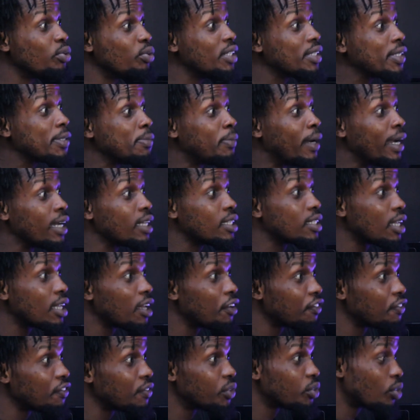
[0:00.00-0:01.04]
eat
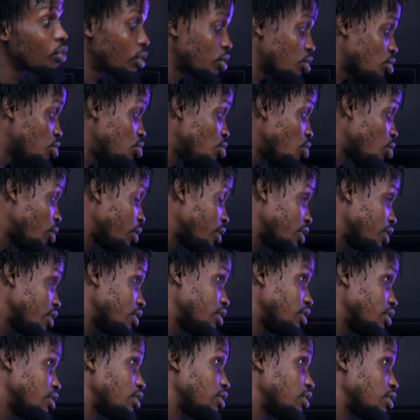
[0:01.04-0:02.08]
myself, not knowing.
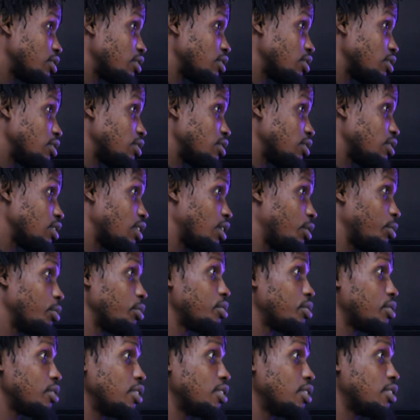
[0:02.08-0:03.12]
I
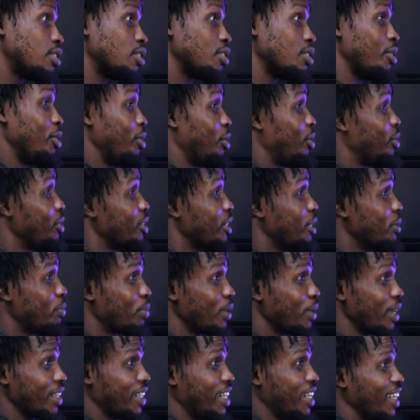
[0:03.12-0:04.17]
was eating on the
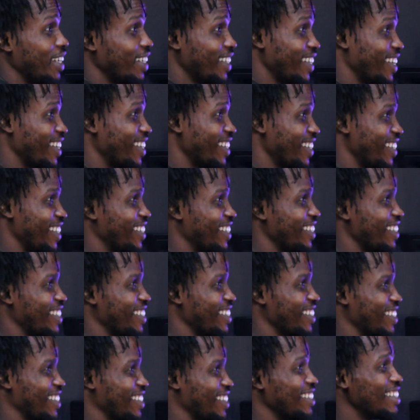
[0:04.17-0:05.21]
bed.
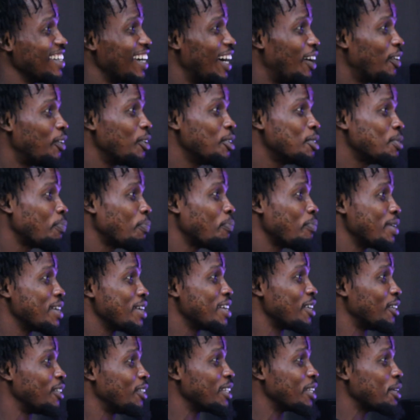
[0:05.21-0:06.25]
I was
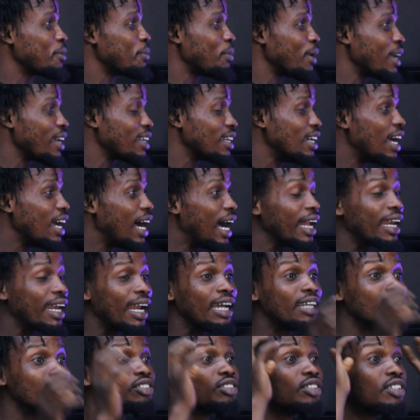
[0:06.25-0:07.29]
peeing on the bed. And
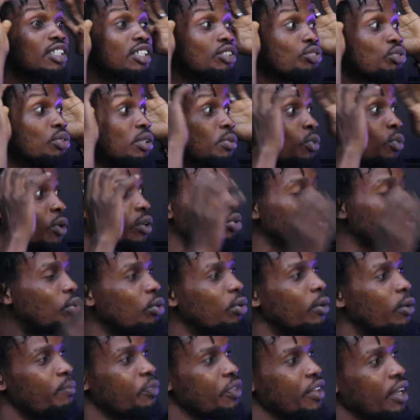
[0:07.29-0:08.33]
the dream was,
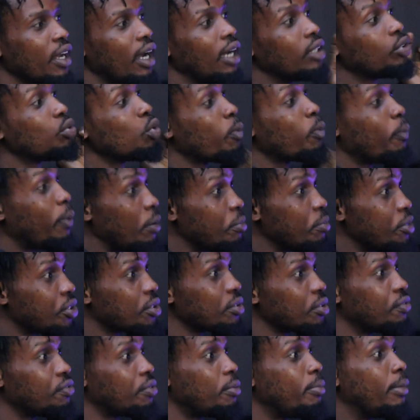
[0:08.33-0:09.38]
oh, I took
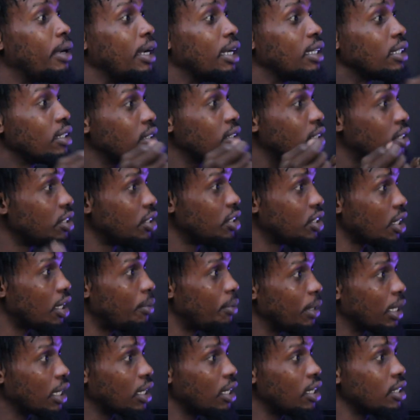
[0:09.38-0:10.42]
permission from my teacher,
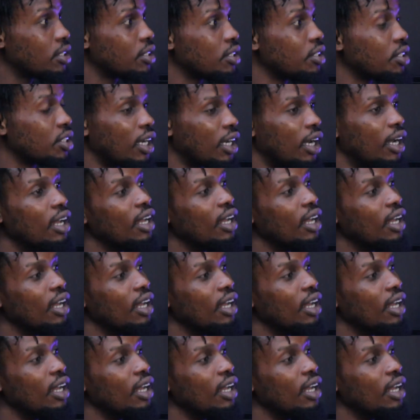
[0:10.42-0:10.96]
my class teacher.